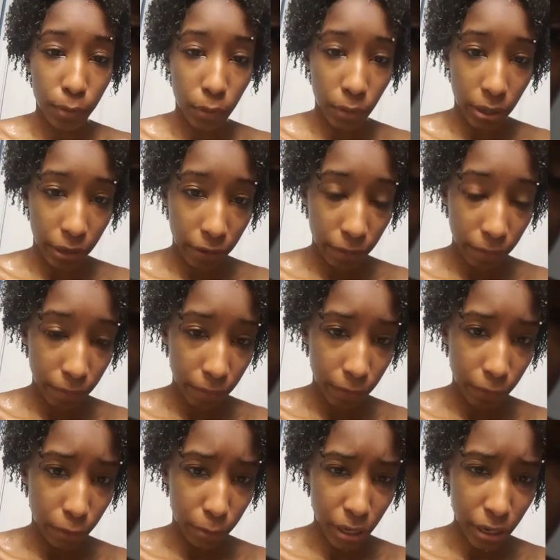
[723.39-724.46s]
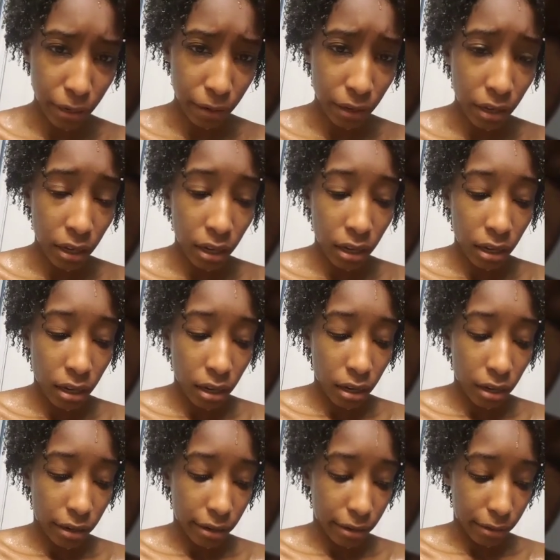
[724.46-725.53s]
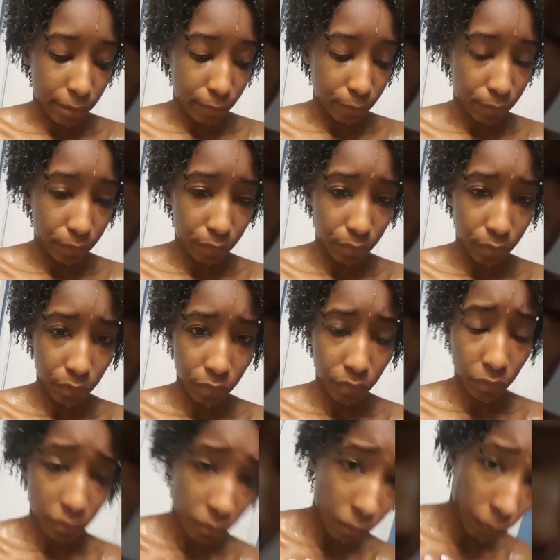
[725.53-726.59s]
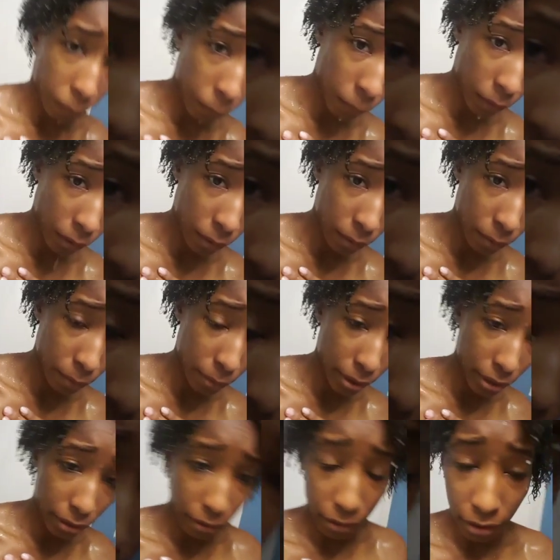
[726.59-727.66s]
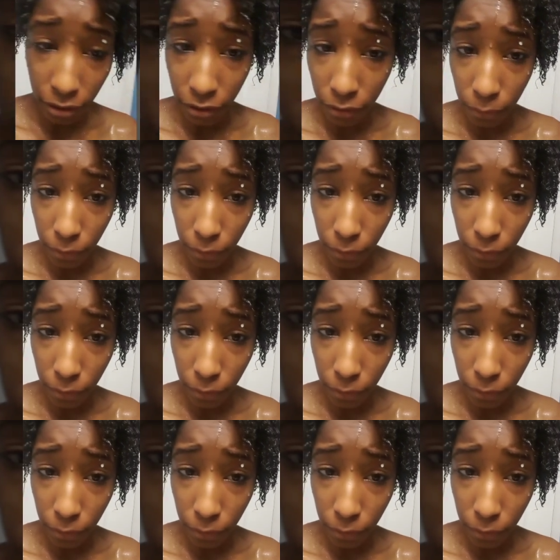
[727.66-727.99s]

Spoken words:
that you got all the clay out of your hair, because you do not want your hair to dry